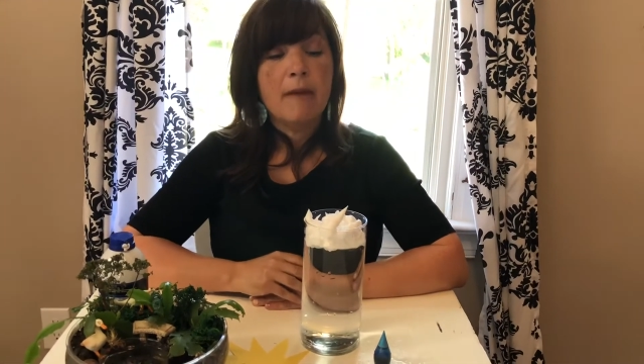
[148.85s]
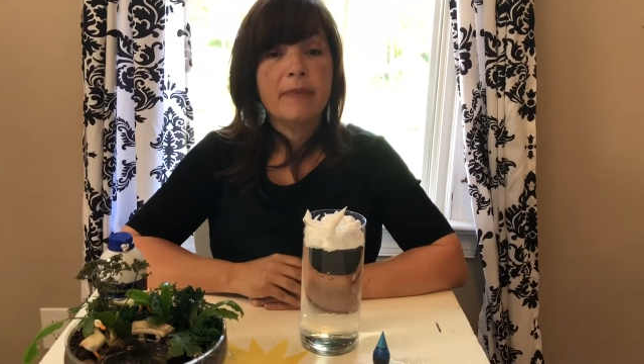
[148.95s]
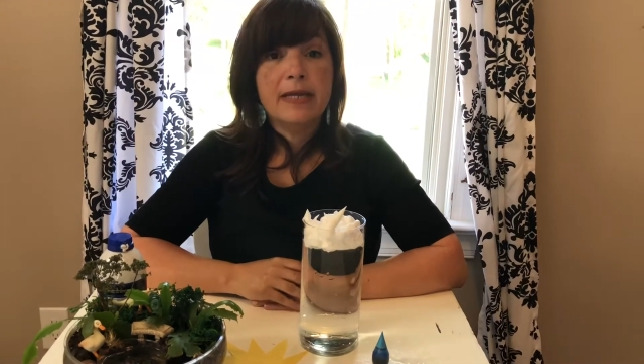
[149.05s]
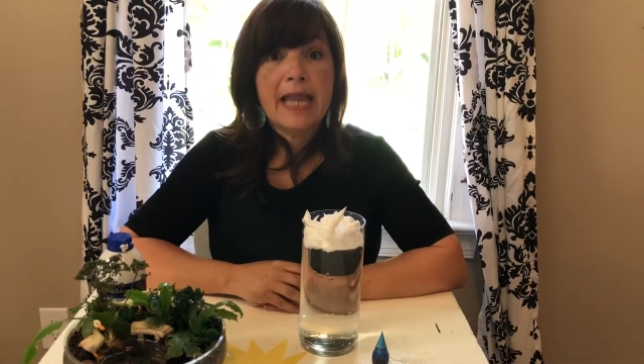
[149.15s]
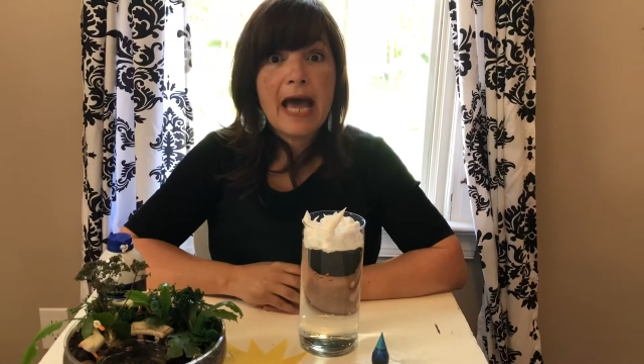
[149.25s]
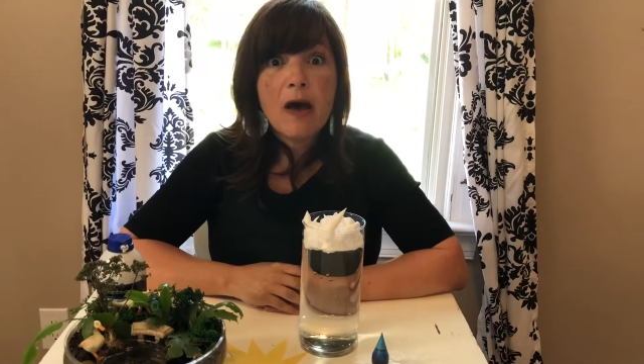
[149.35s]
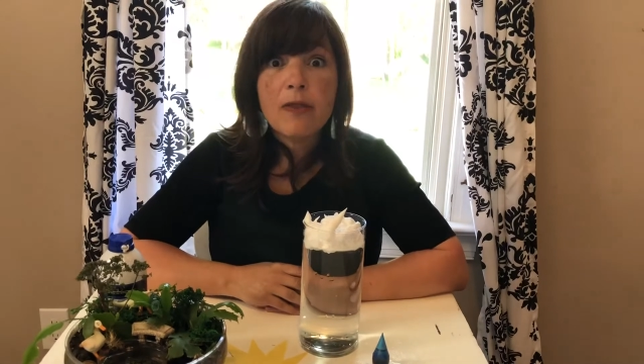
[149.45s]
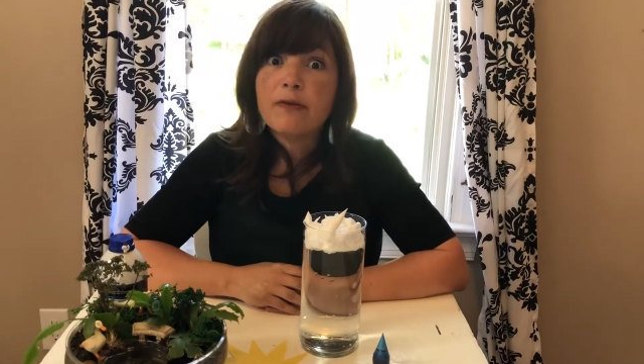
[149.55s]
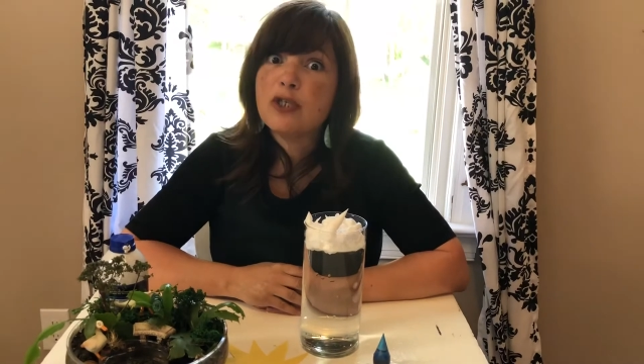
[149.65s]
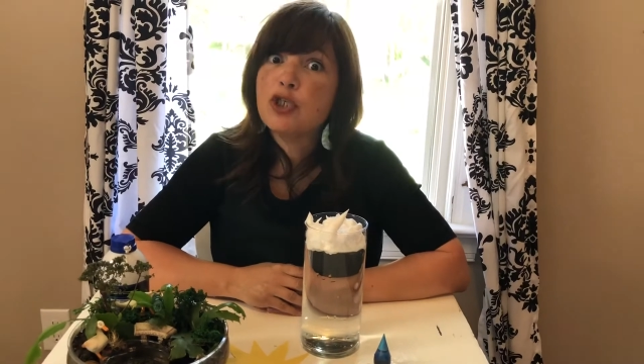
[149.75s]
But now
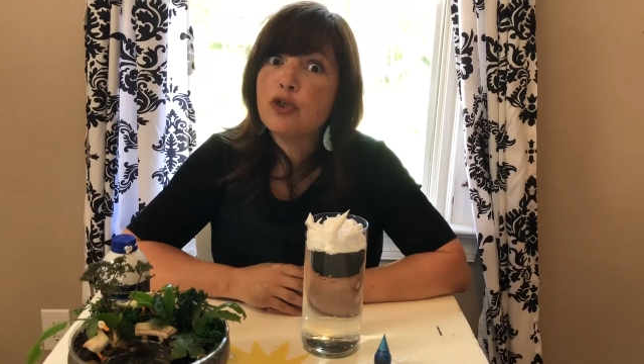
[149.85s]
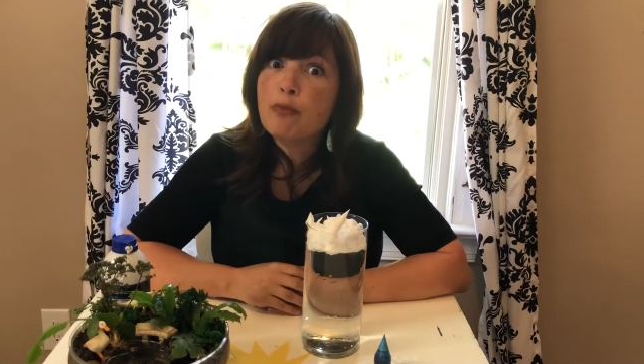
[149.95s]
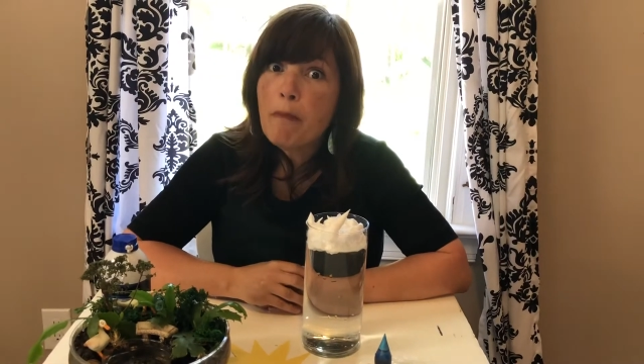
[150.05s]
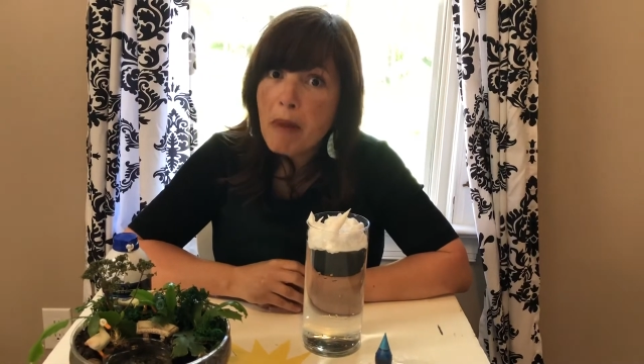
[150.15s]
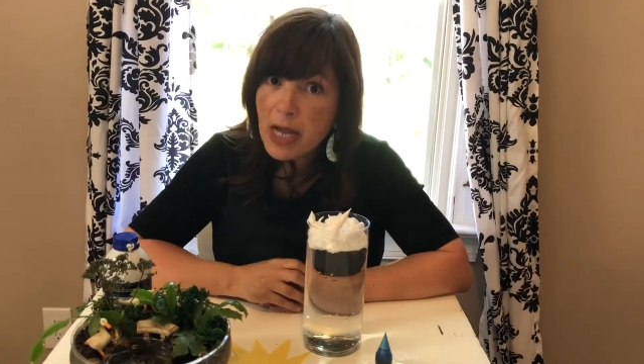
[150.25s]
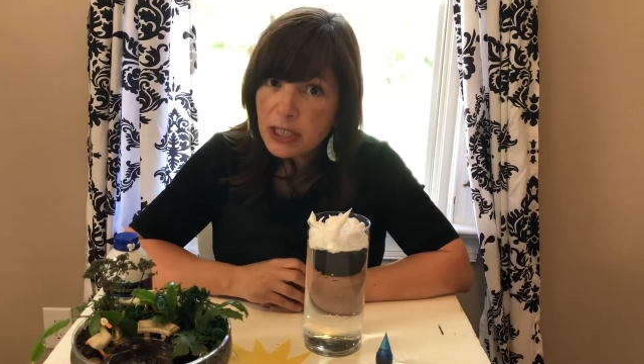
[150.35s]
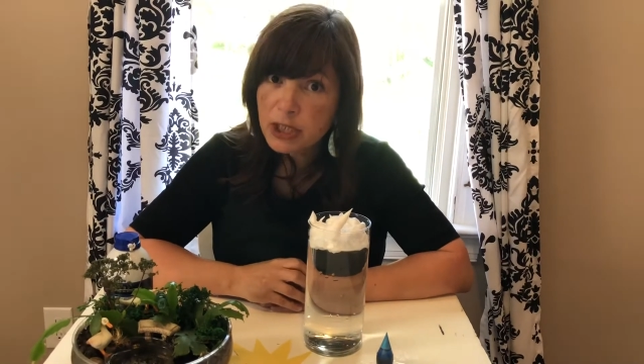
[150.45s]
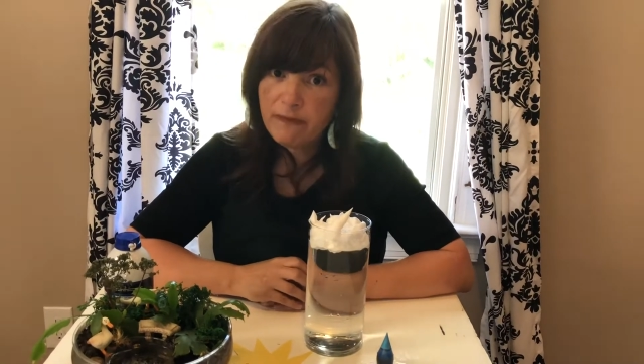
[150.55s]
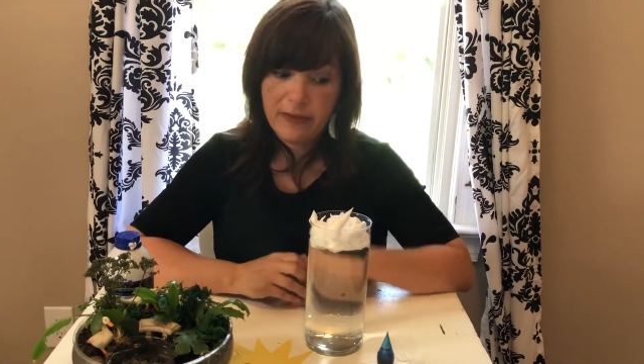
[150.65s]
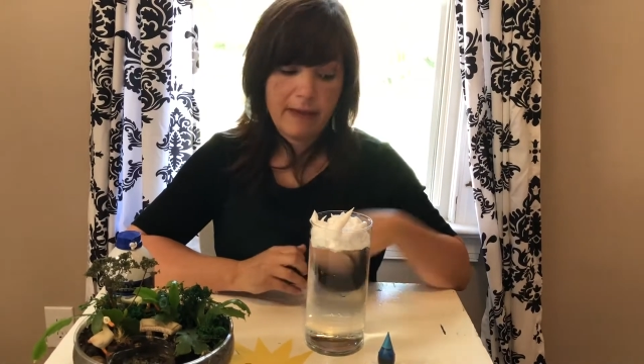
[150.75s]
there's too much
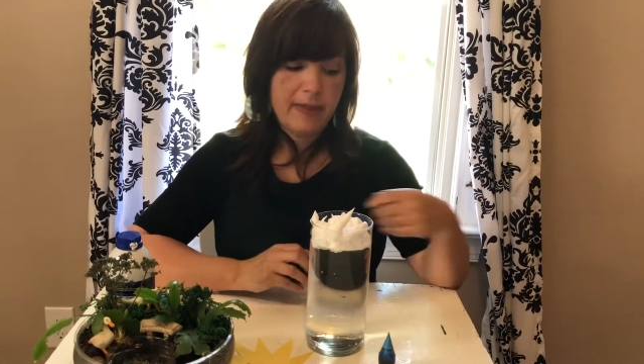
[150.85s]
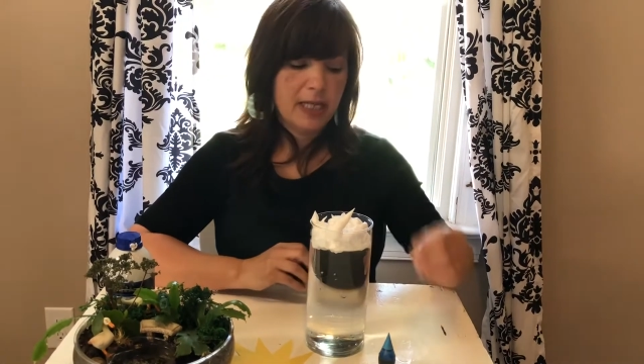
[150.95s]
of them.